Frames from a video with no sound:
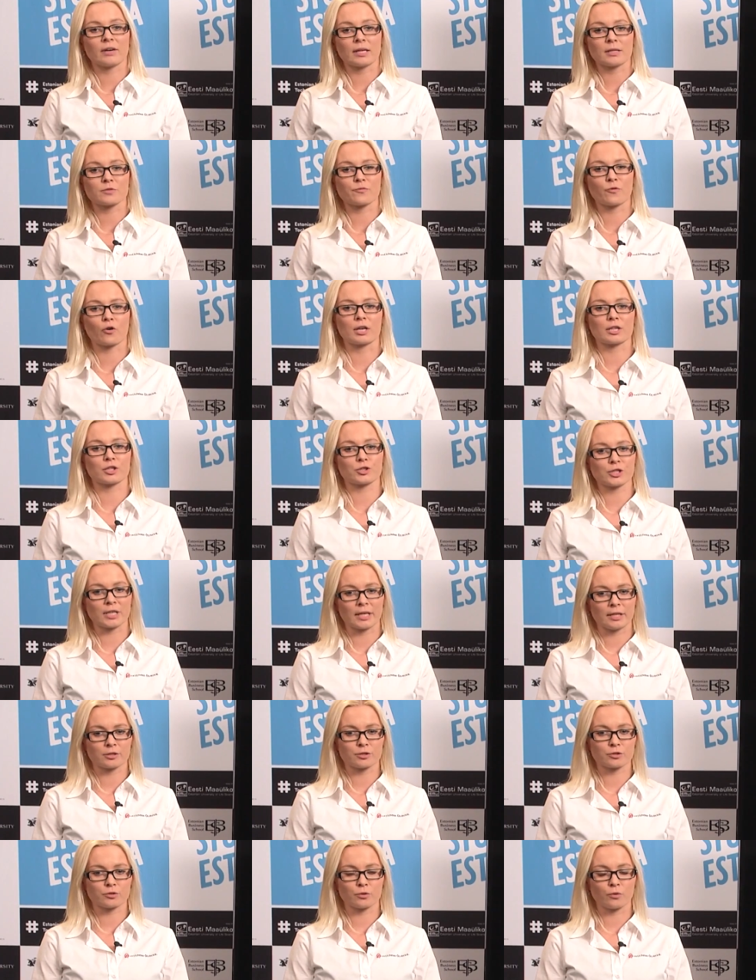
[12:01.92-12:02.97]
events for
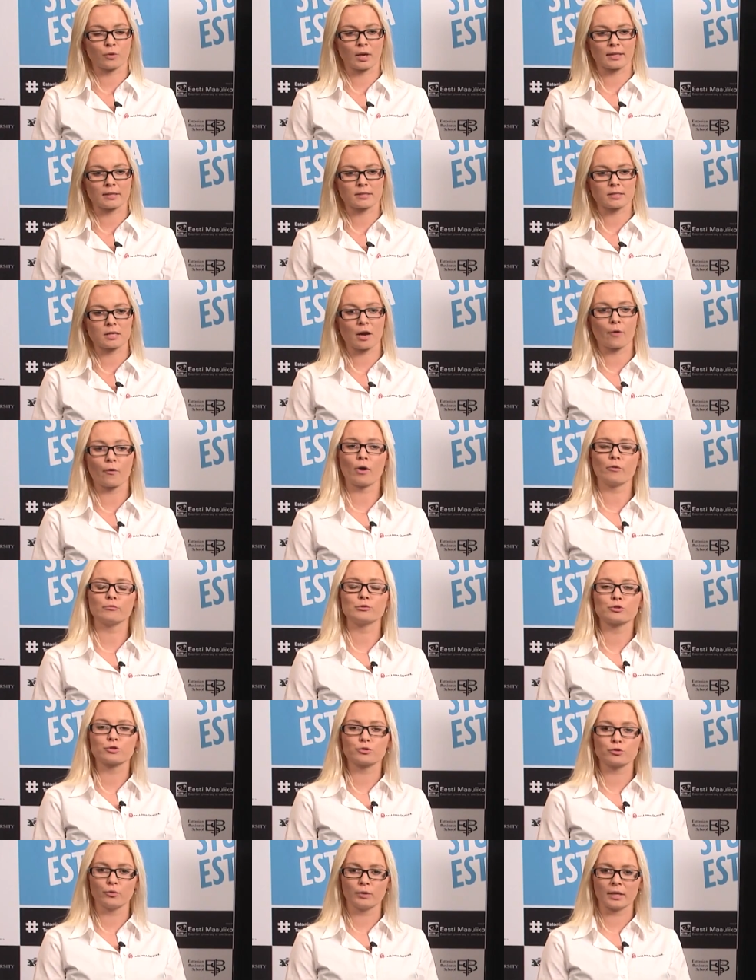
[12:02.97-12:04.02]
exchange students around
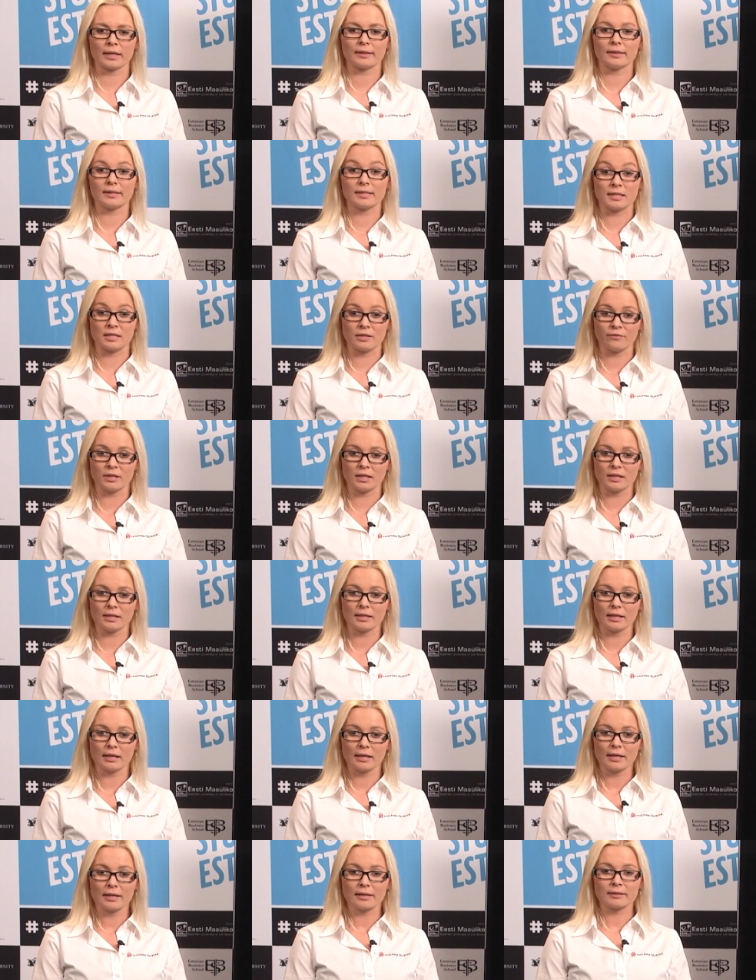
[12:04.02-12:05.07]
student TV
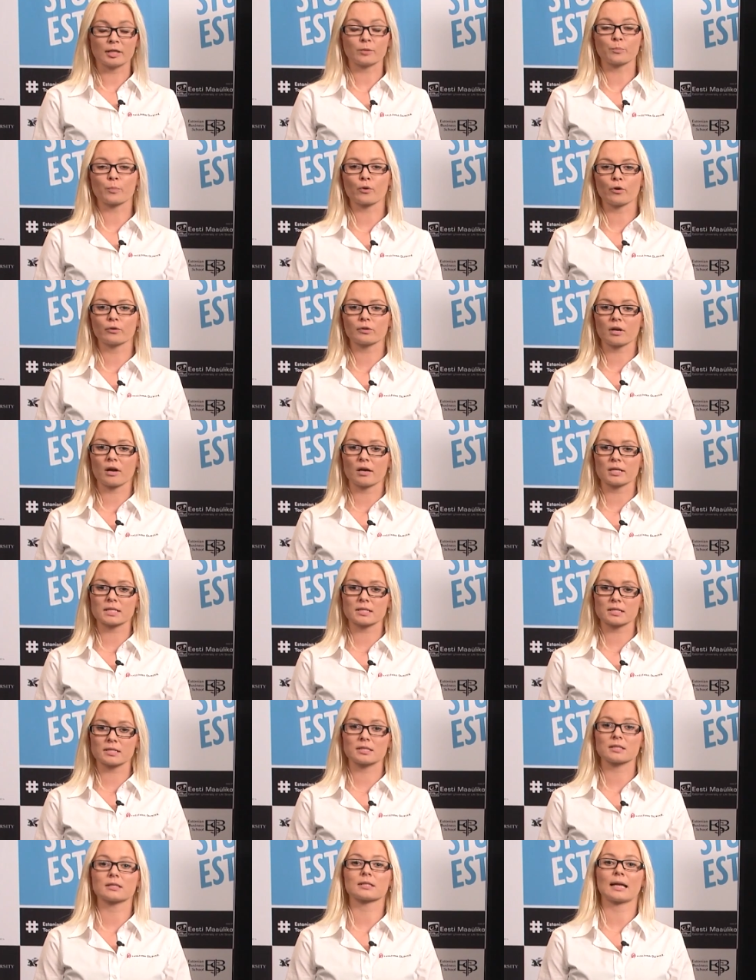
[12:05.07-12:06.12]
that
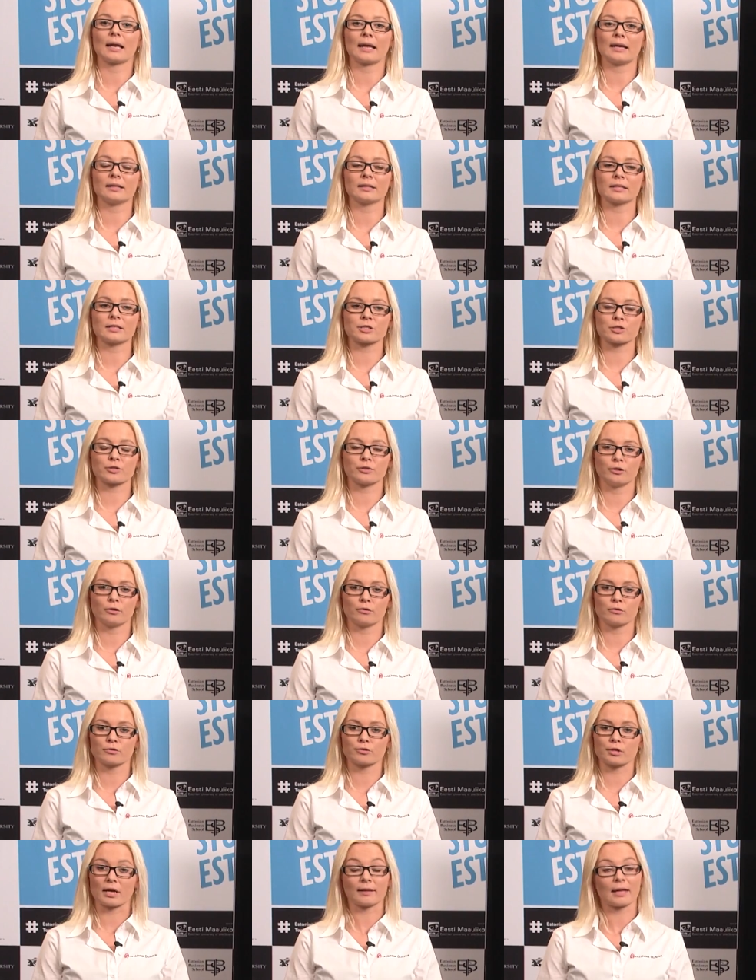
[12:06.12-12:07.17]
broadcasts the latest
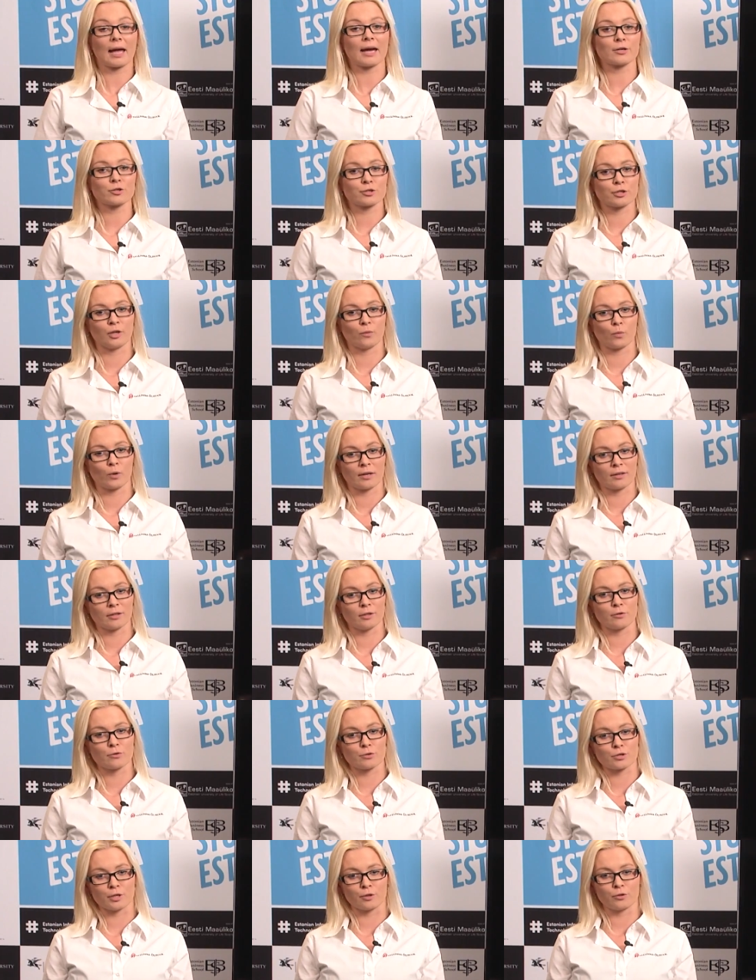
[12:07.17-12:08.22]
news and actually where they
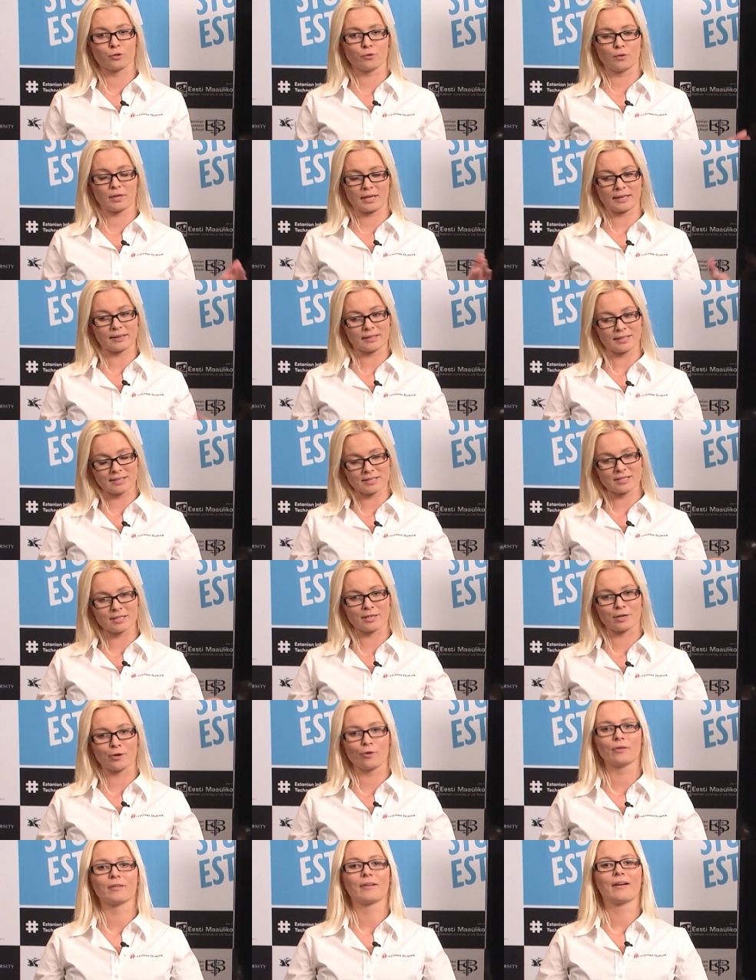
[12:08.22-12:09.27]
usually do that is
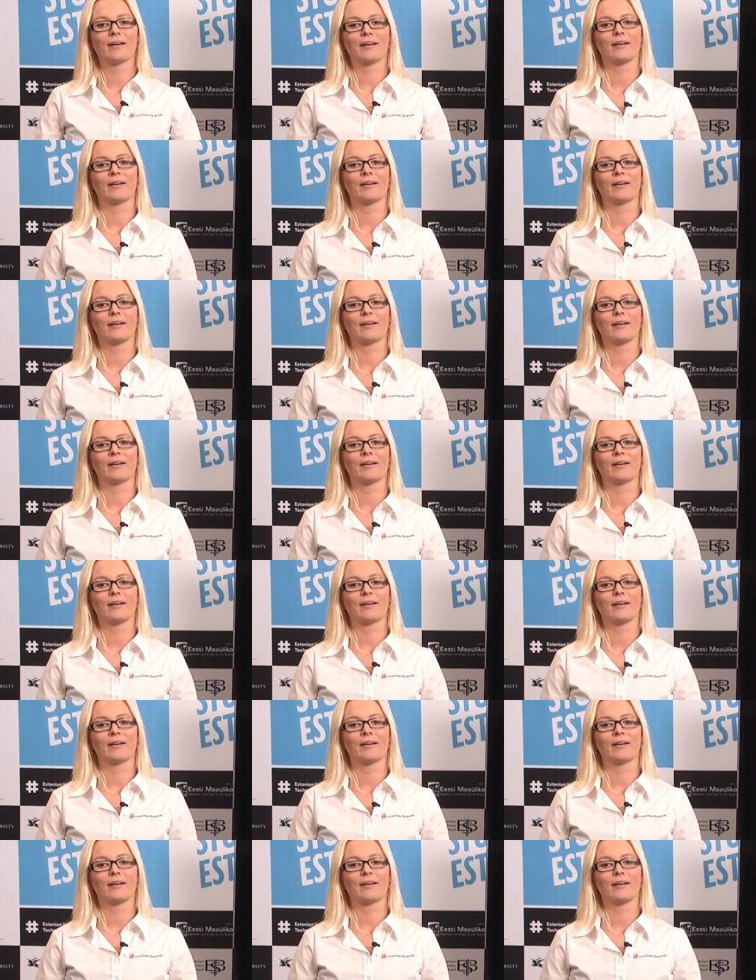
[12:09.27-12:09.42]
here